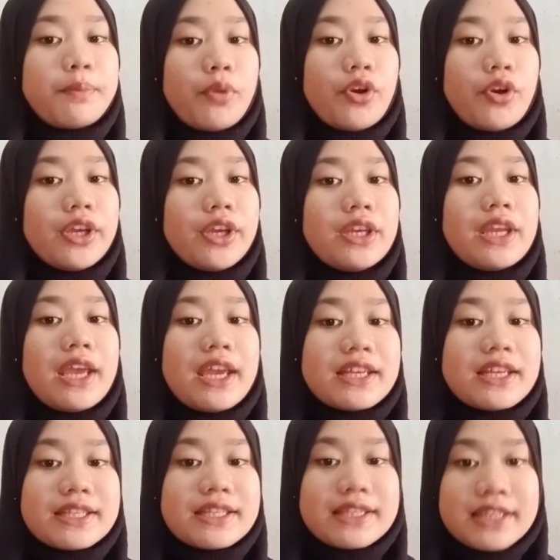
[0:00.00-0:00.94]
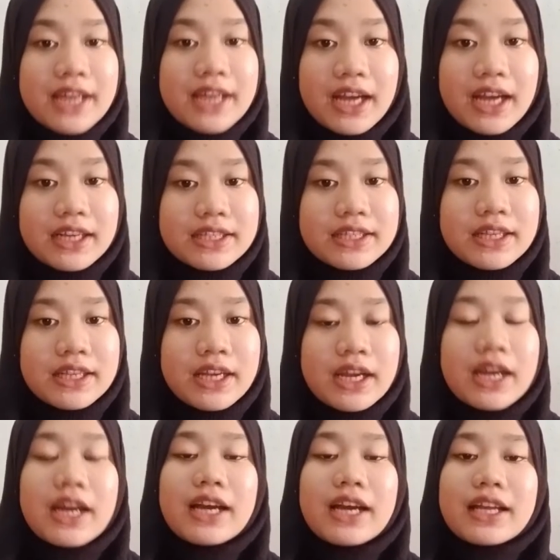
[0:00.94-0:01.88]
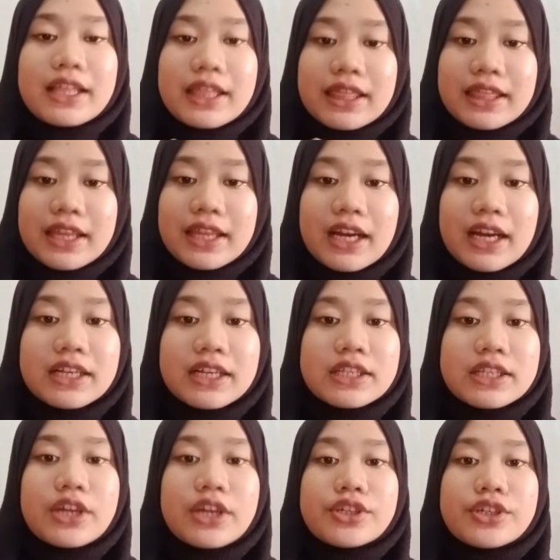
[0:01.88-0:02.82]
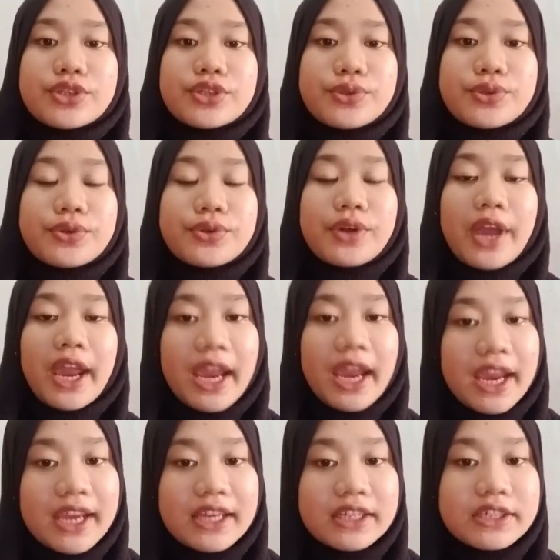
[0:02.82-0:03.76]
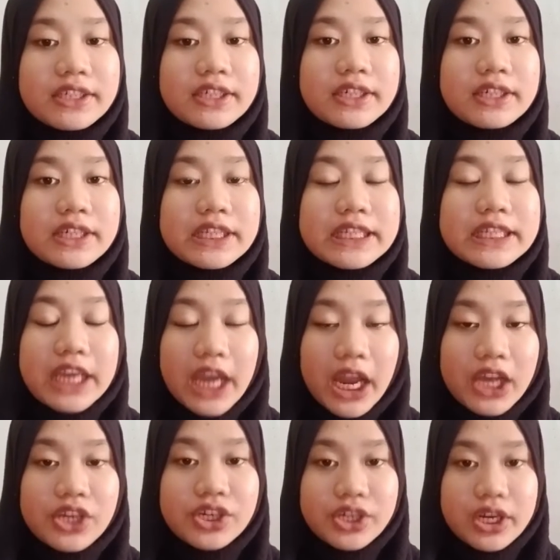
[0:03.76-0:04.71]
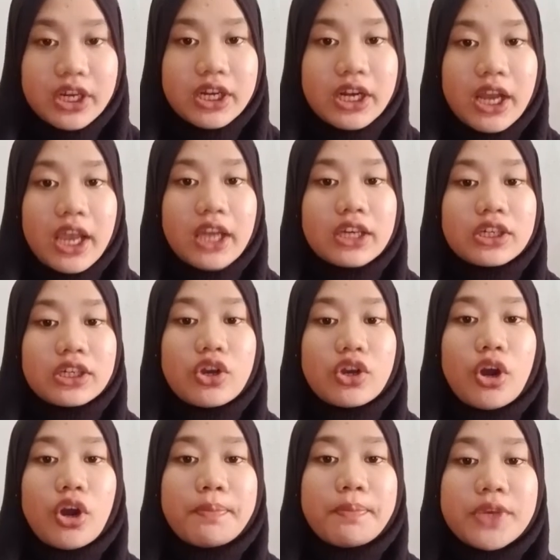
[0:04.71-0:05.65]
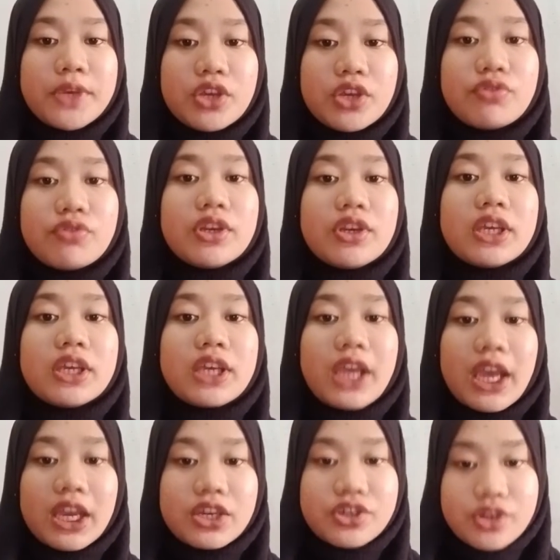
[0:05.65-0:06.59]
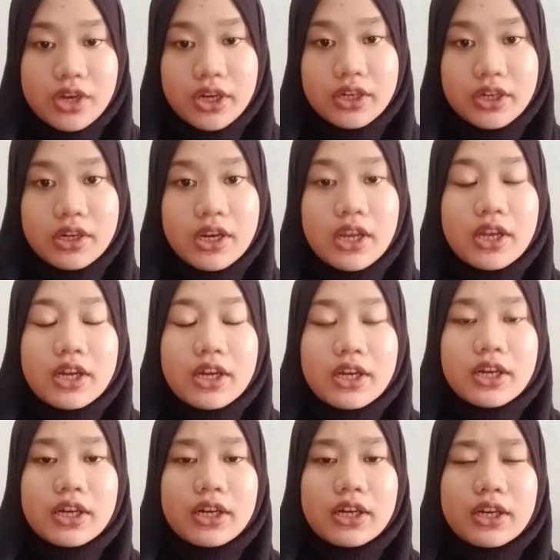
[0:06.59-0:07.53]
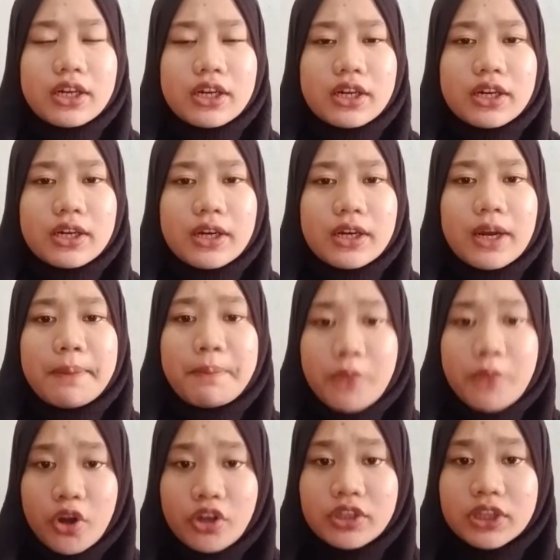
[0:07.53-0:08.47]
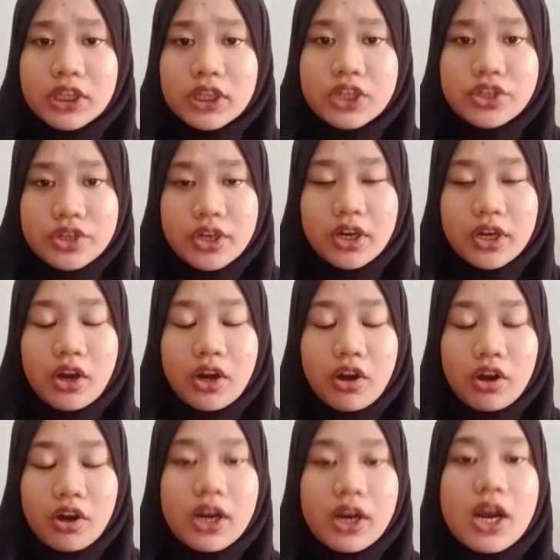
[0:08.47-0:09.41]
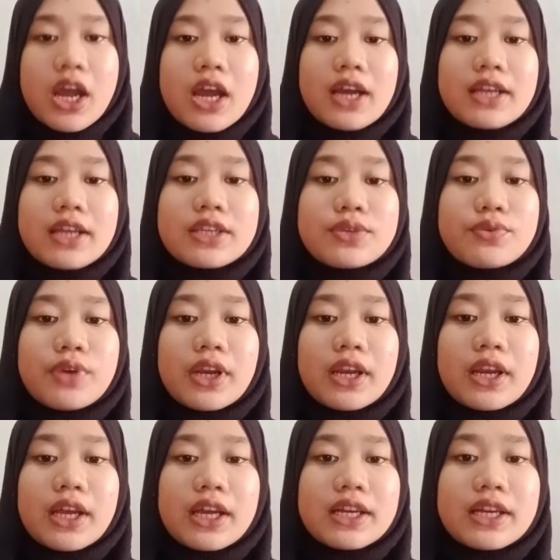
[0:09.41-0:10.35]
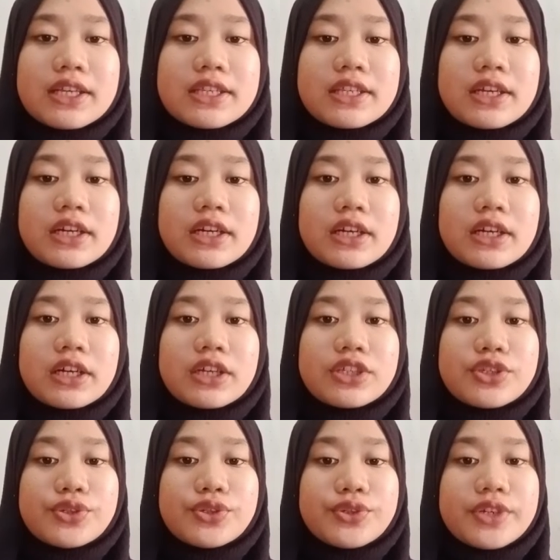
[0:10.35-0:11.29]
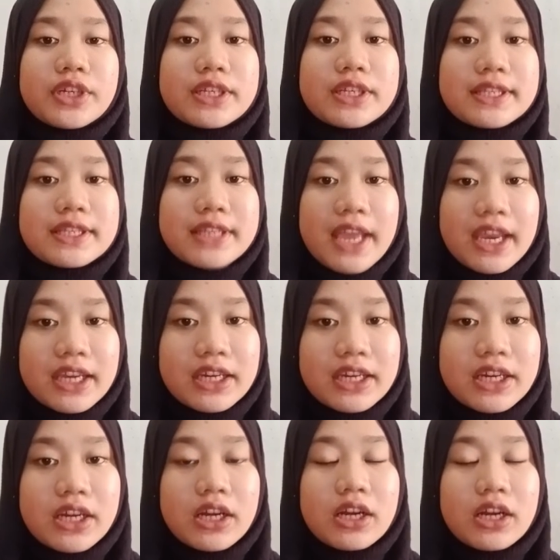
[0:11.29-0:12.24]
point is tasks. Tasks to aid the discussion and communication among teachers, or as well as to the sake